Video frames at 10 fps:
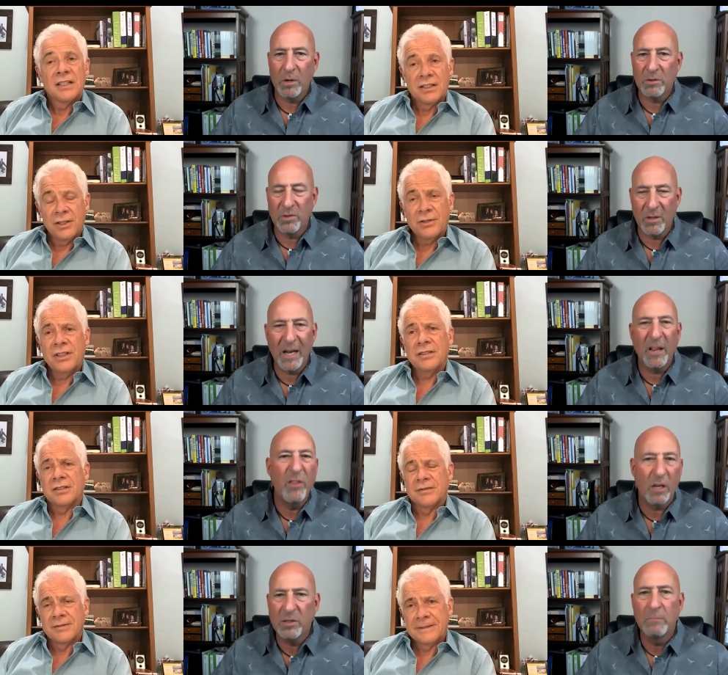Speaker 1: There's a oh, lot of
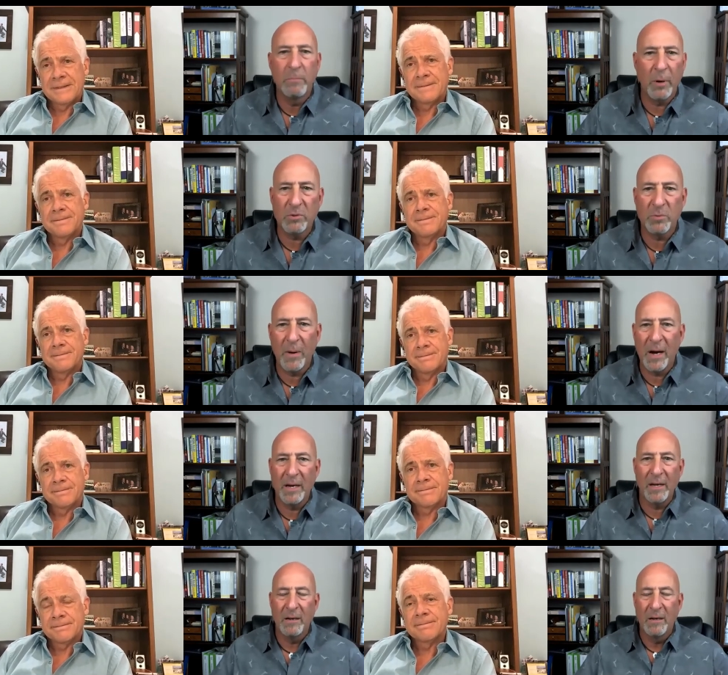nuts and bolts behind
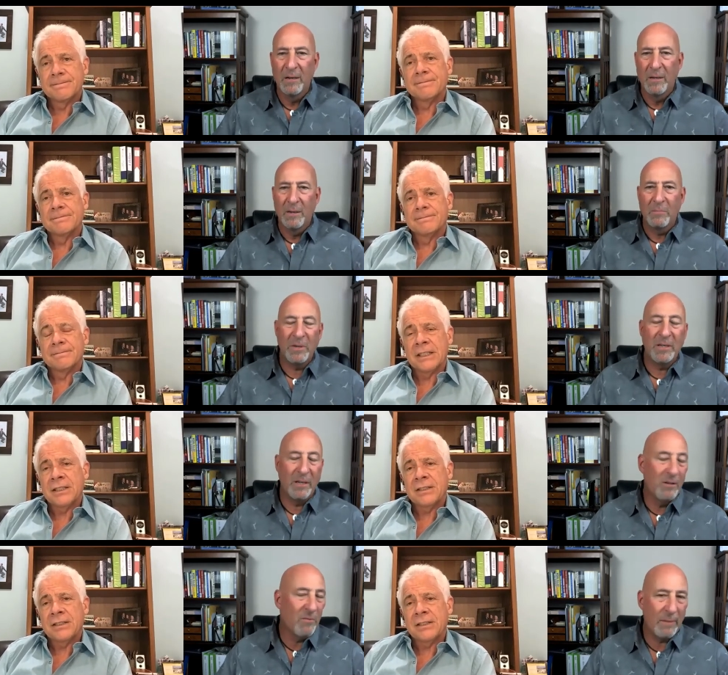it. But yeah.
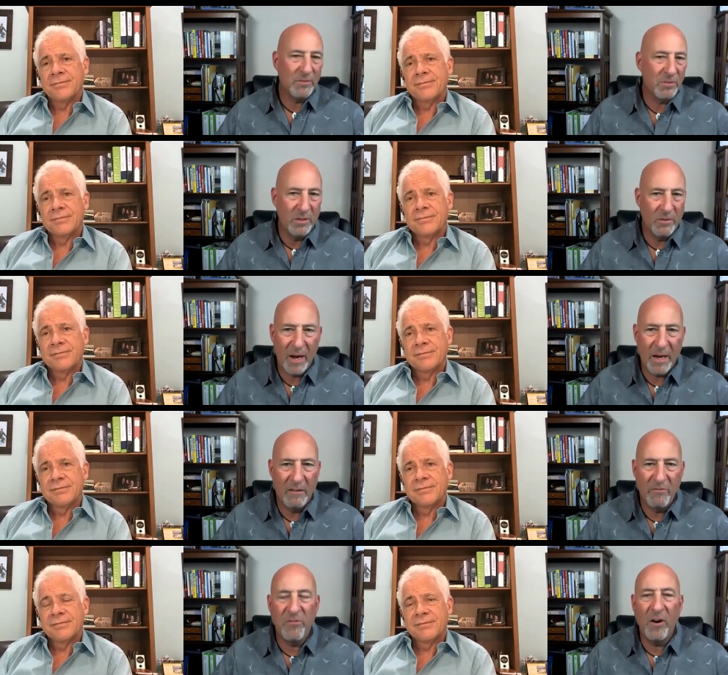you're absolutely right.
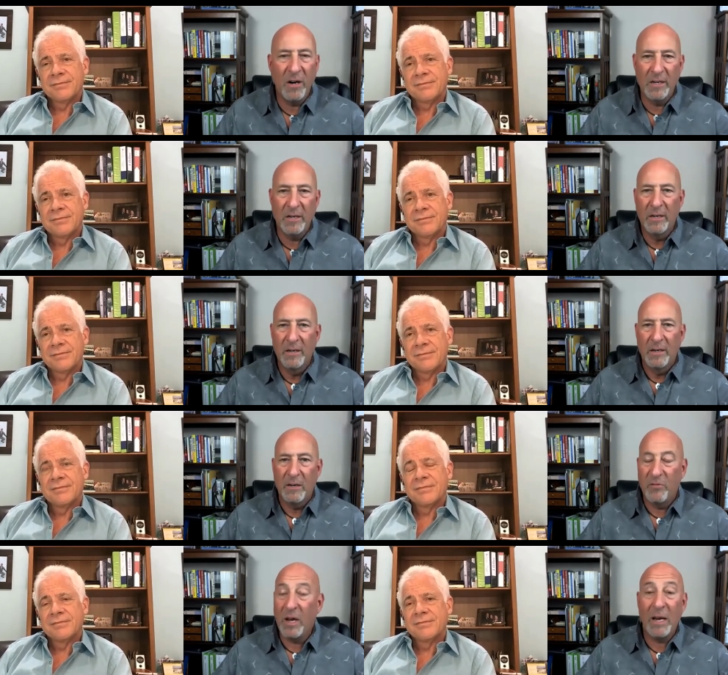Fun. If
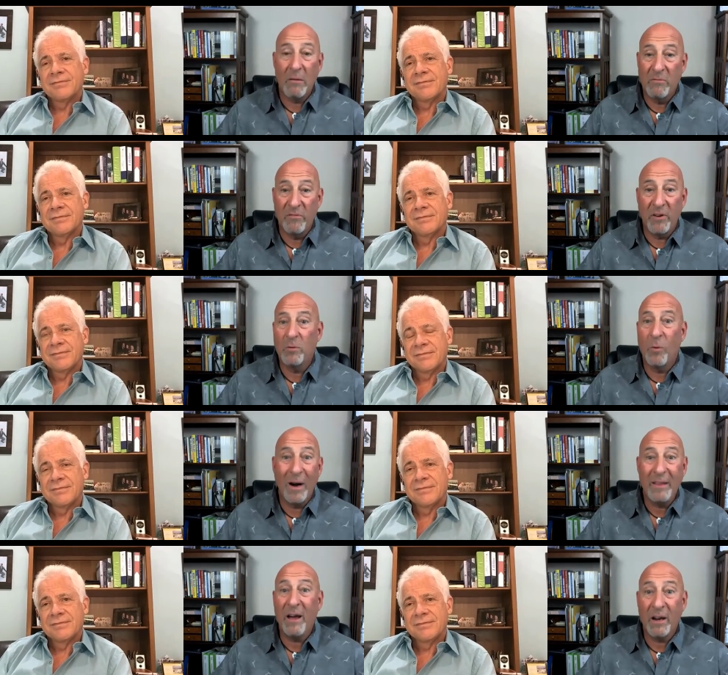you ain't having fun, why
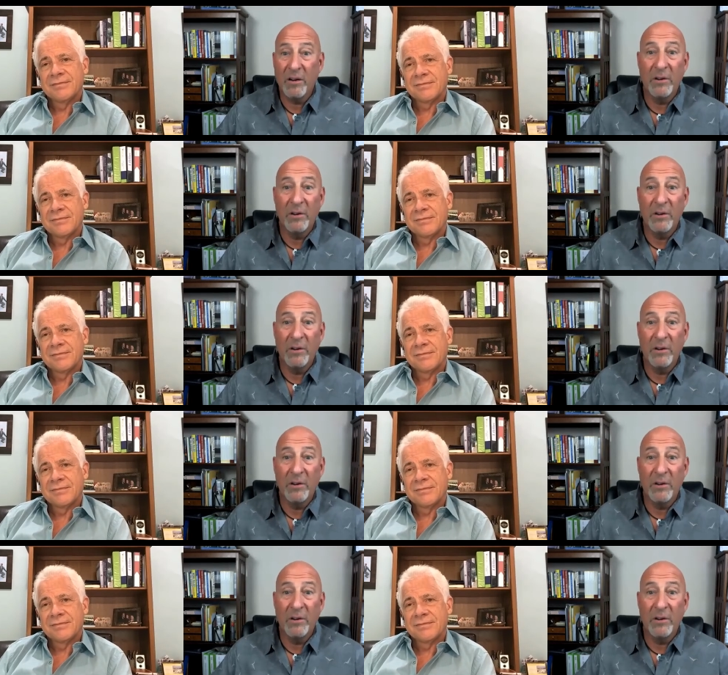the heck are you